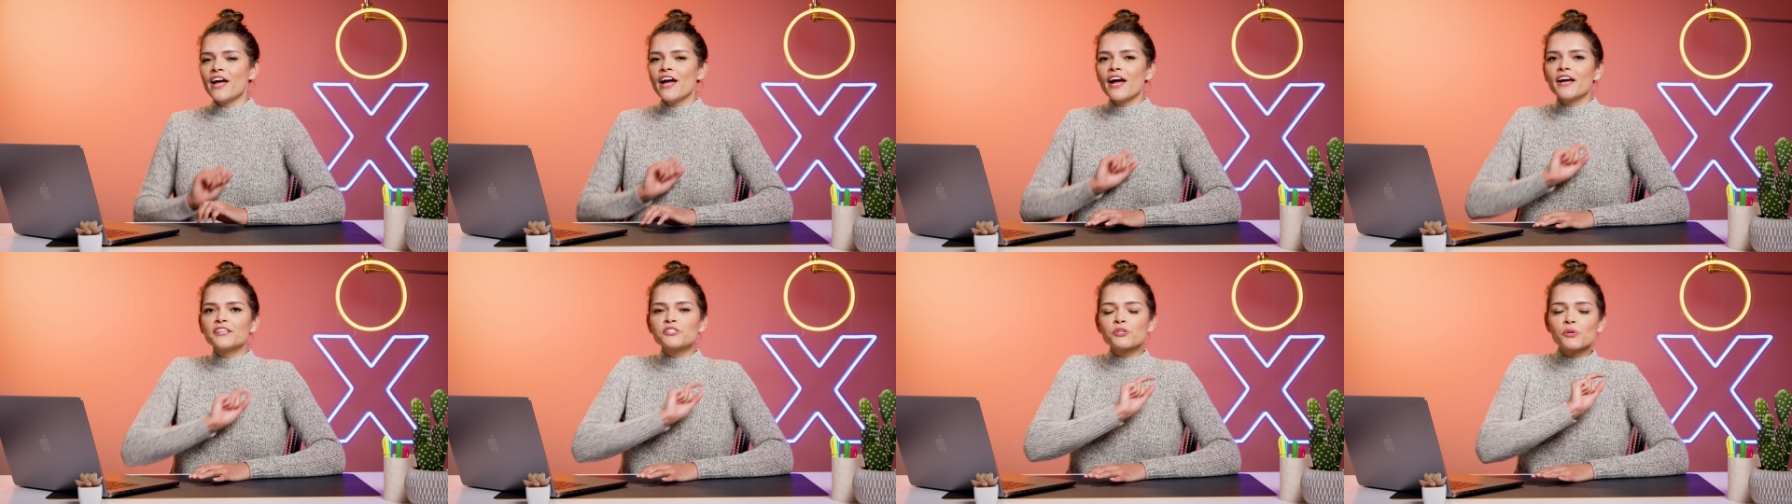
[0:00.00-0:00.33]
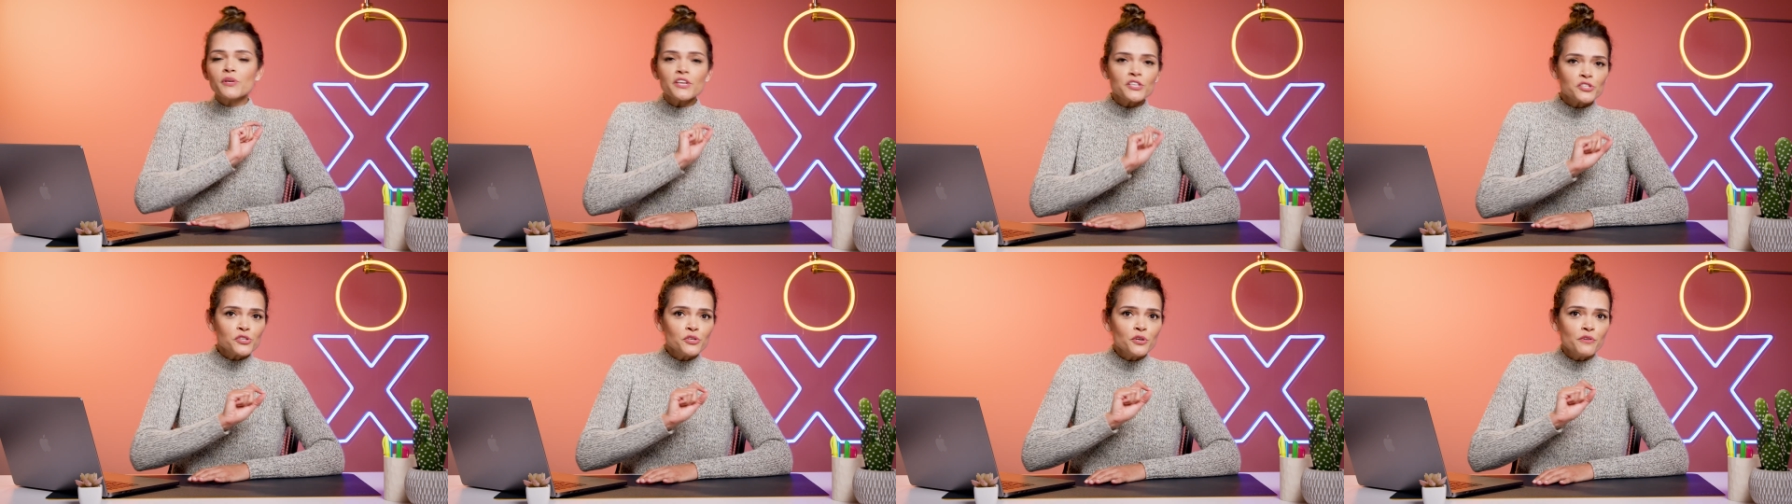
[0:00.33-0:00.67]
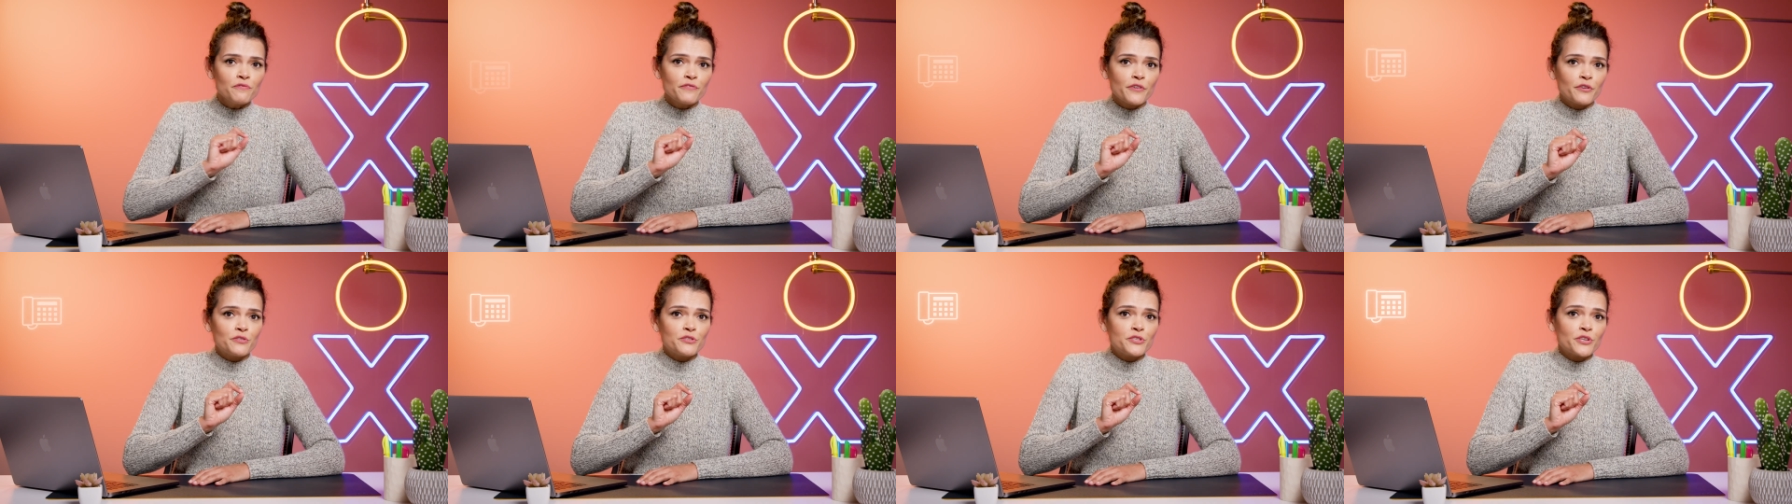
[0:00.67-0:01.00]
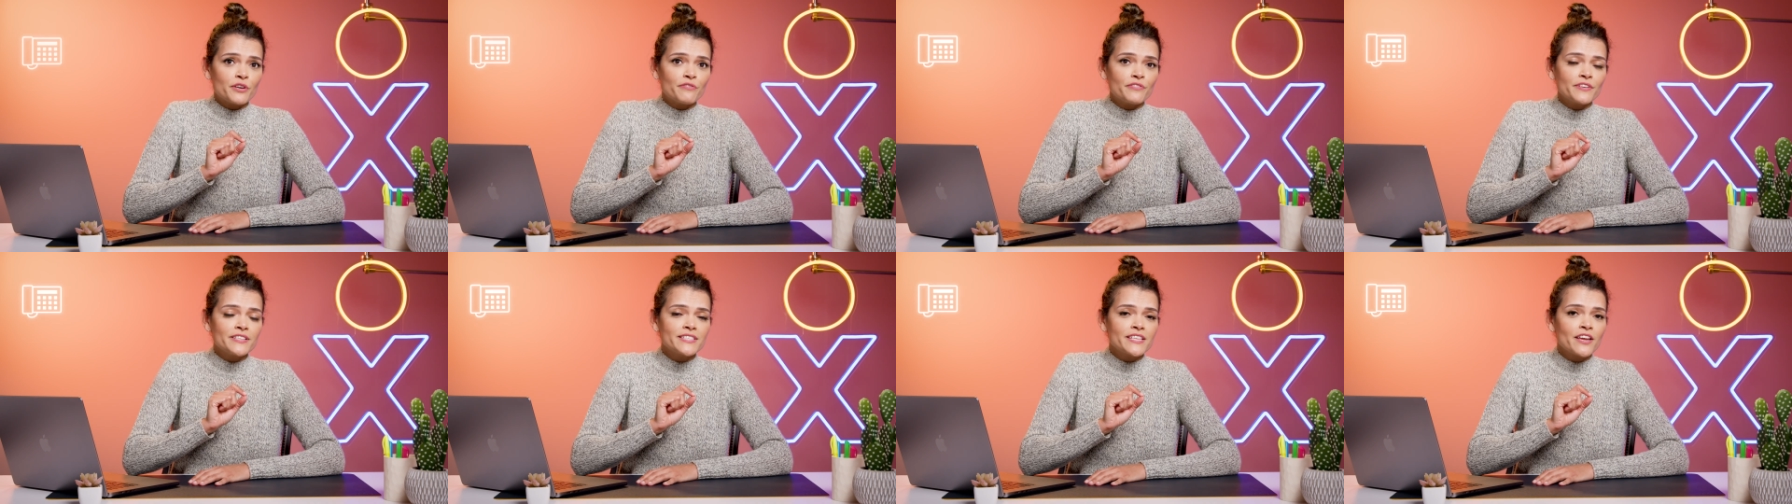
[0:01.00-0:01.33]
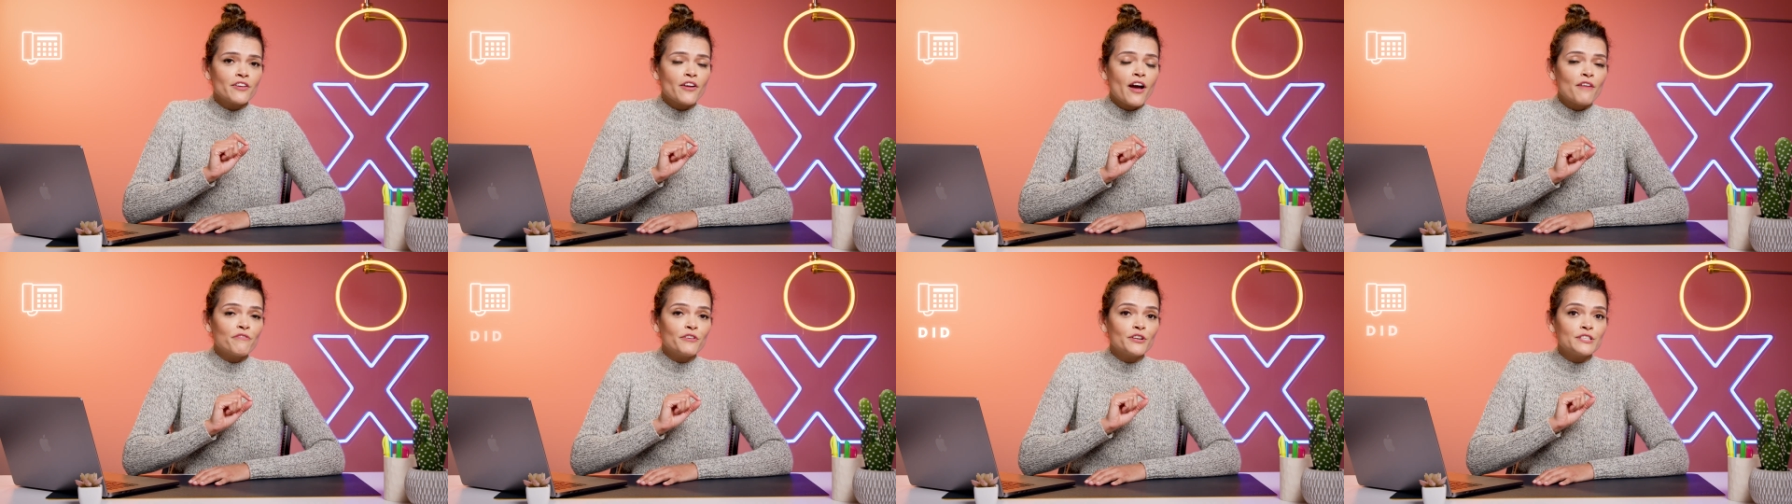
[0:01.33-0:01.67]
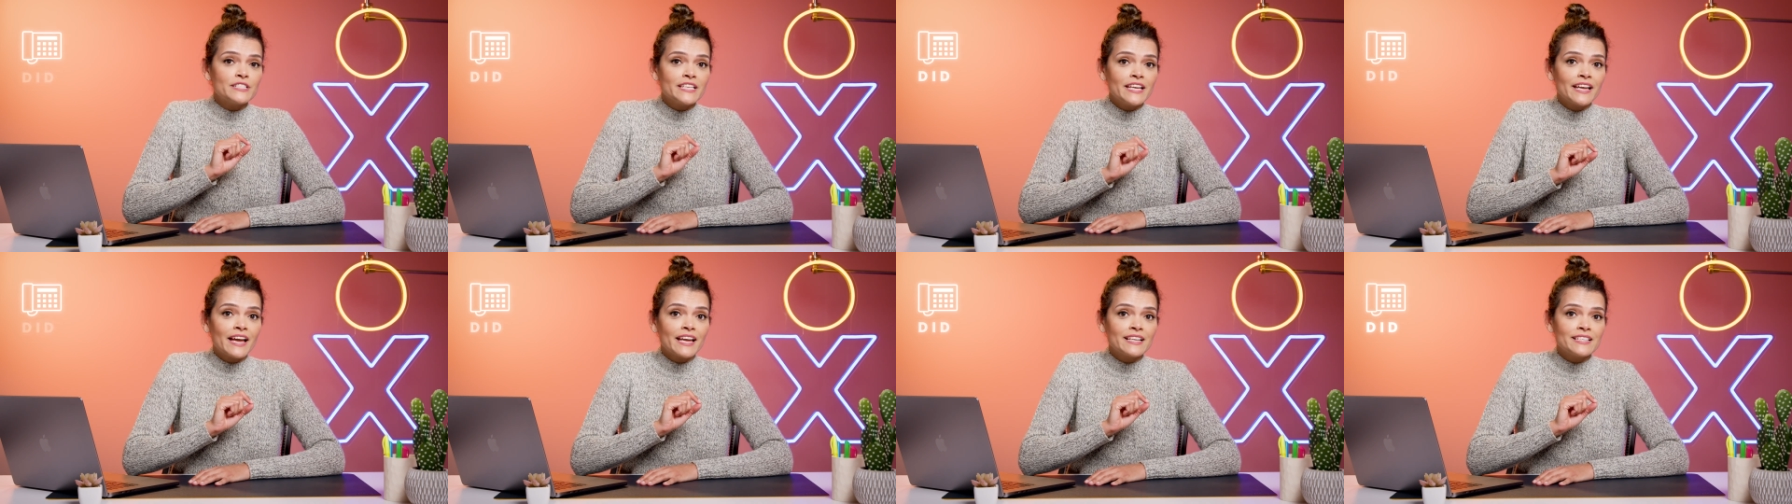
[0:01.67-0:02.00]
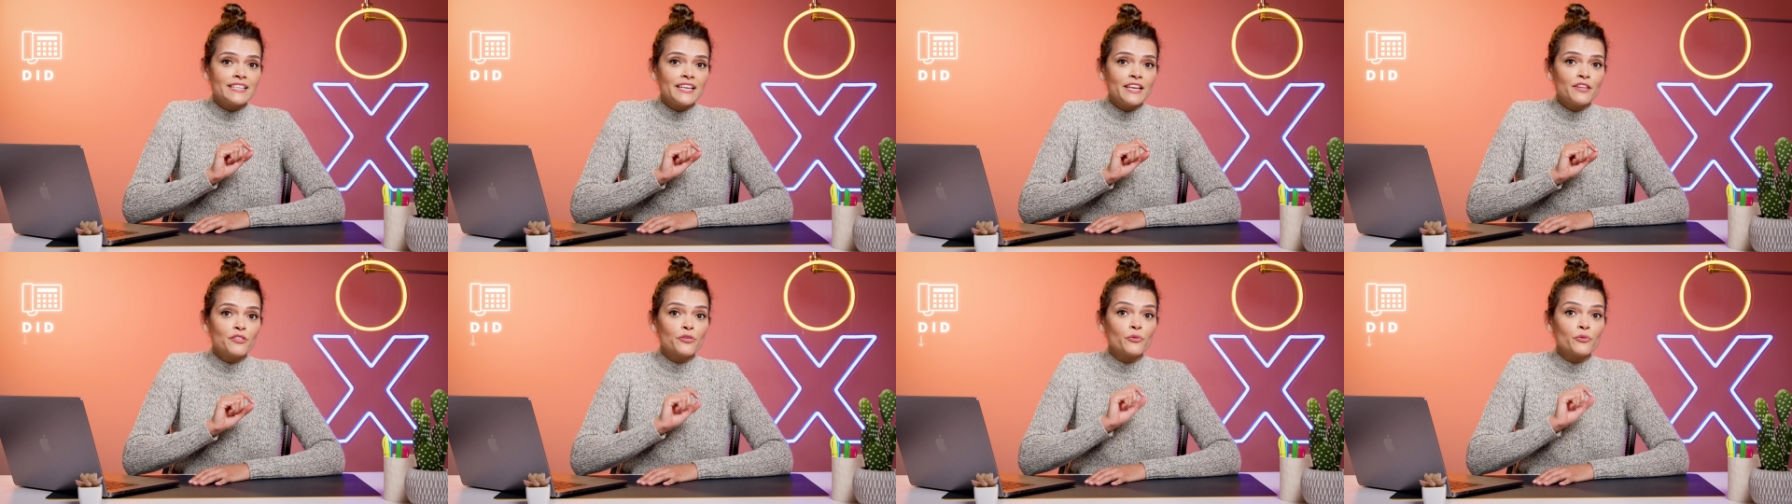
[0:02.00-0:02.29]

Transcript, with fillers: A traditional phone service can offer DID